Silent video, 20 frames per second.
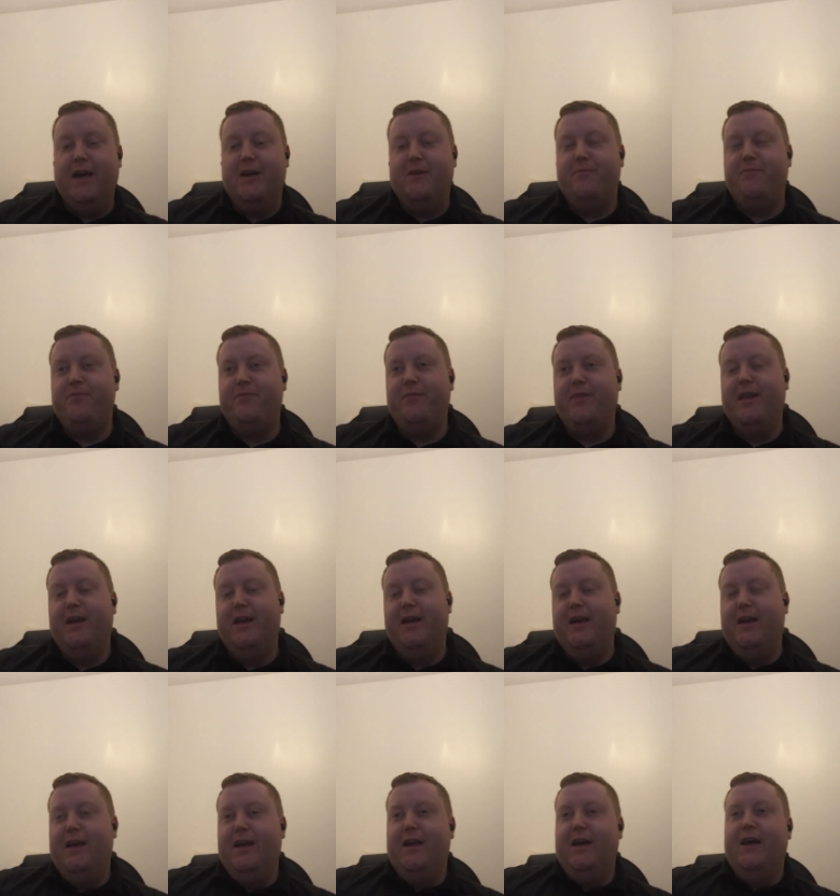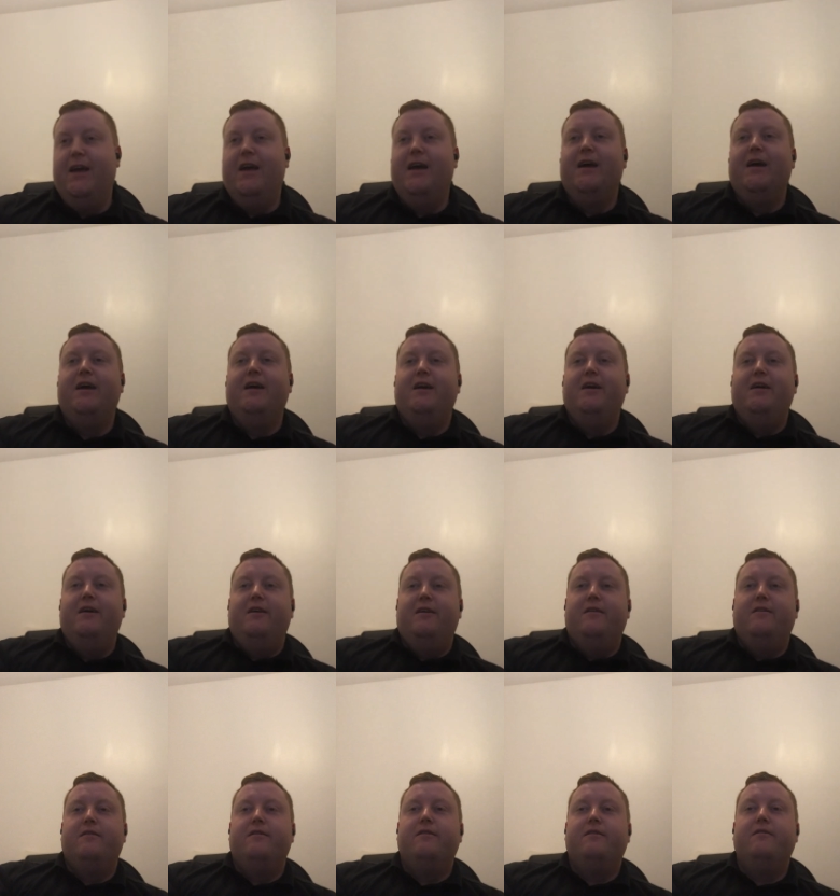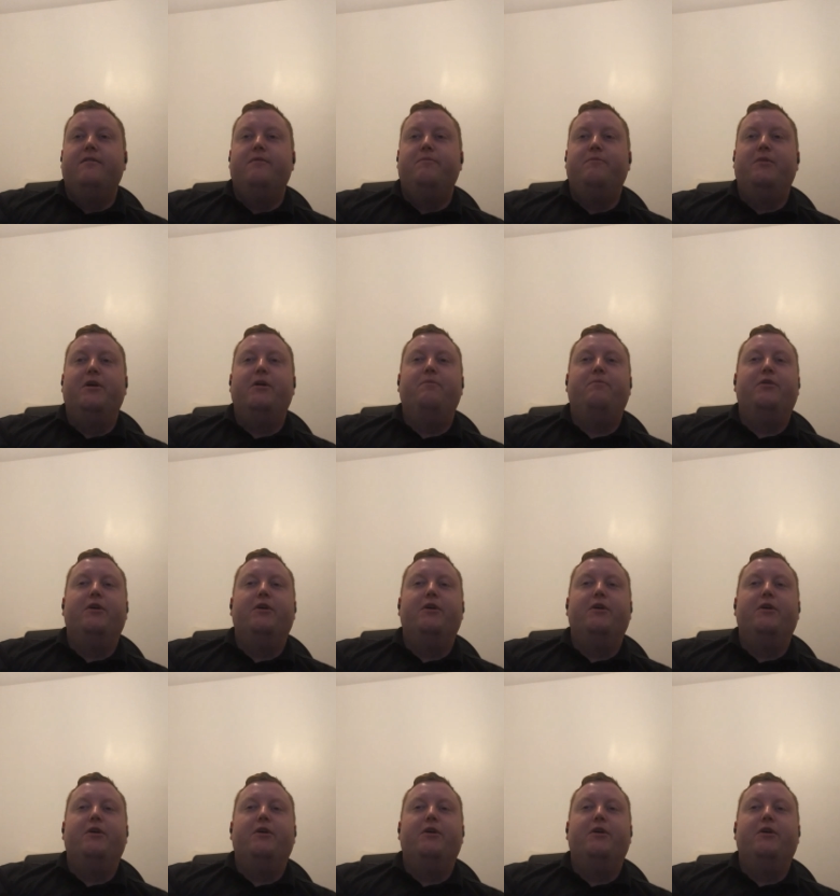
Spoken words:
vengeance part. Right, right, right, right.